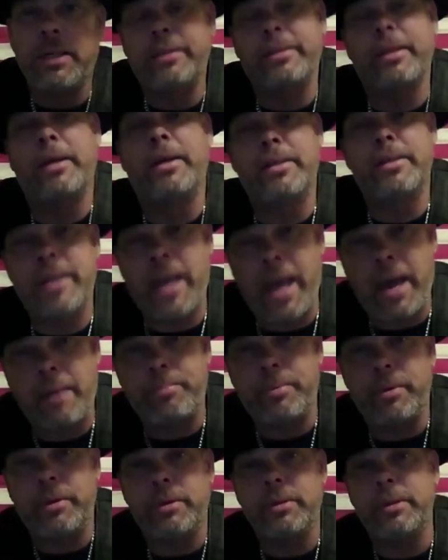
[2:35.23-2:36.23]
does
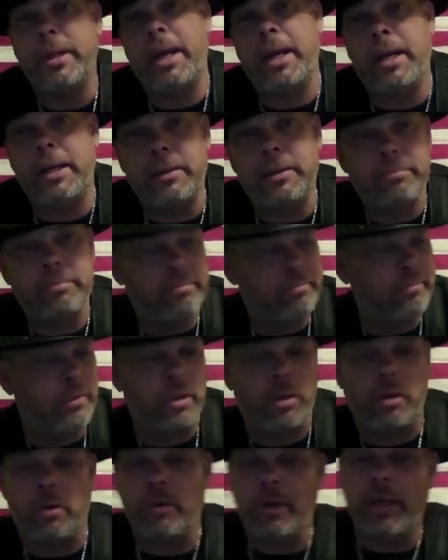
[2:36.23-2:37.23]
happen, and
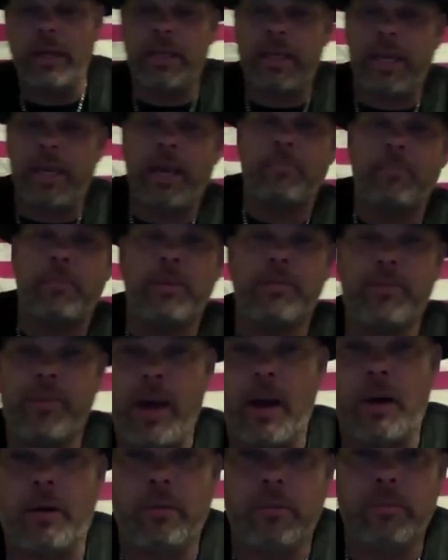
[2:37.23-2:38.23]
it can be
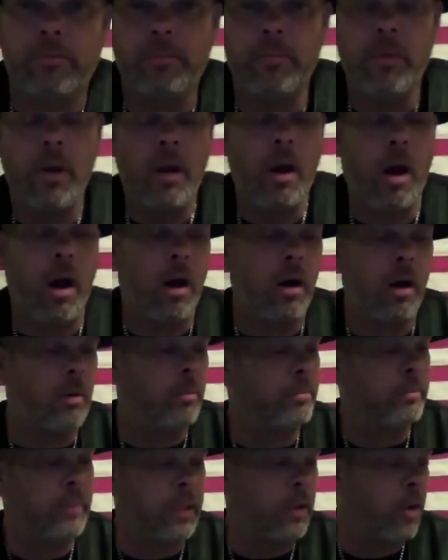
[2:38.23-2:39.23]
found.
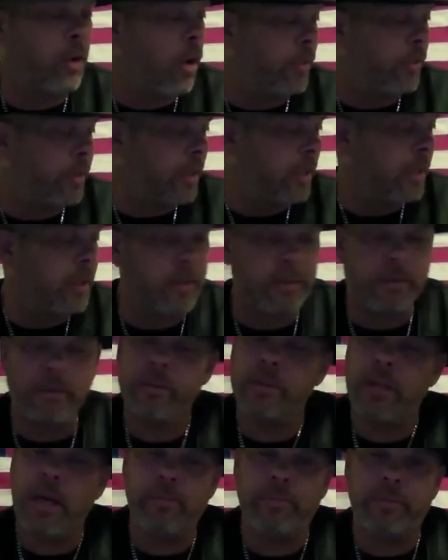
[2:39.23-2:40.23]
In all the years
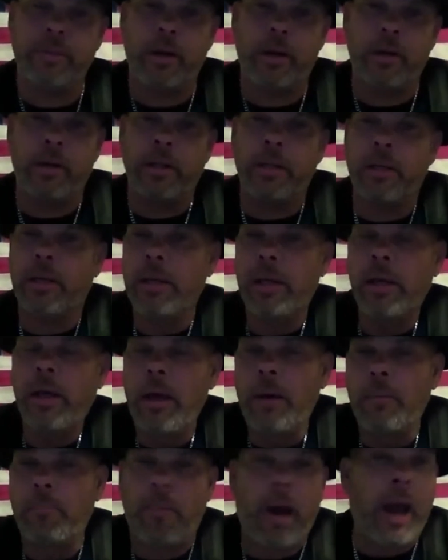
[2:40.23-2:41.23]
I've done it,
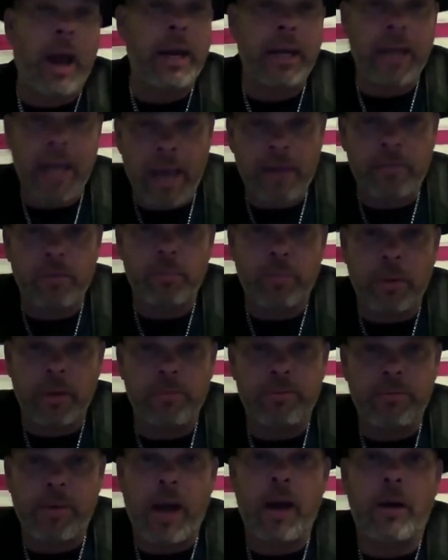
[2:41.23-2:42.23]
mine haven't been
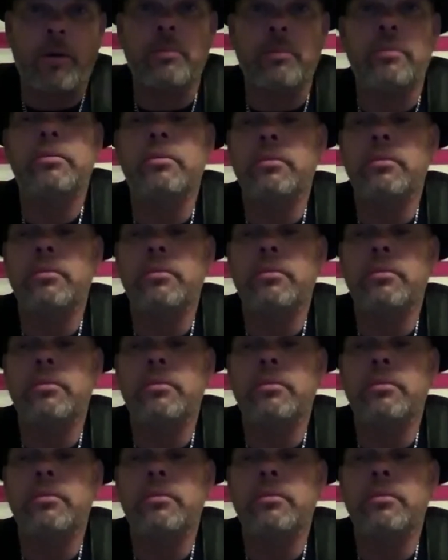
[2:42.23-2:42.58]
found.